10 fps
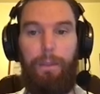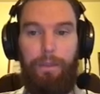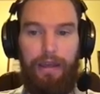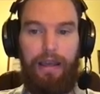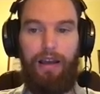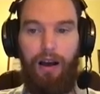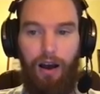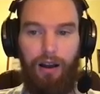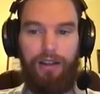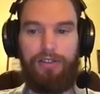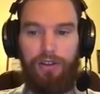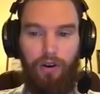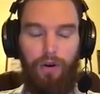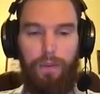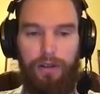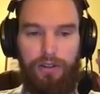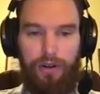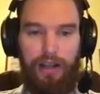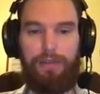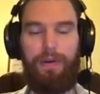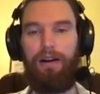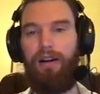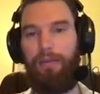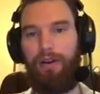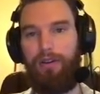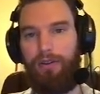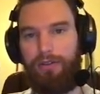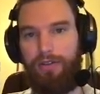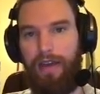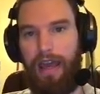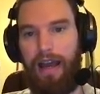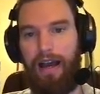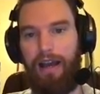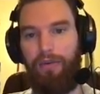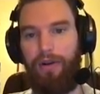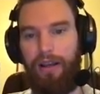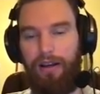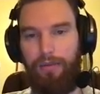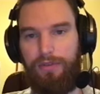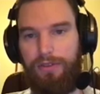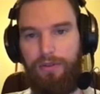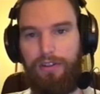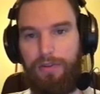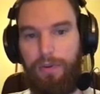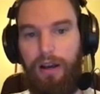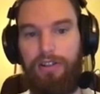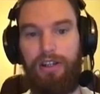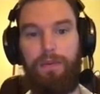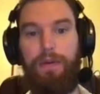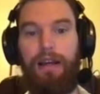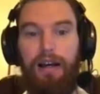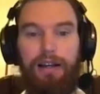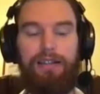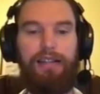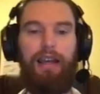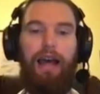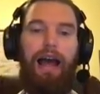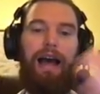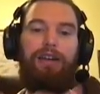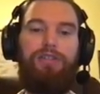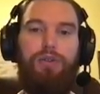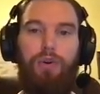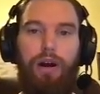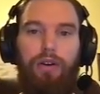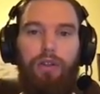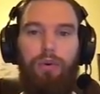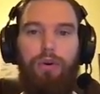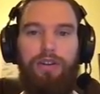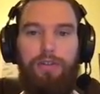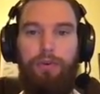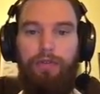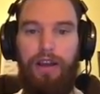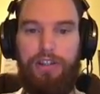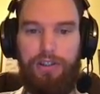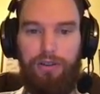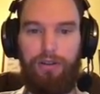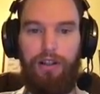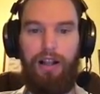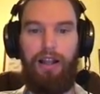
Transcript: Be honest, open, transparent about your use of AI when it comes to this project, because as you go out into the world as a professional,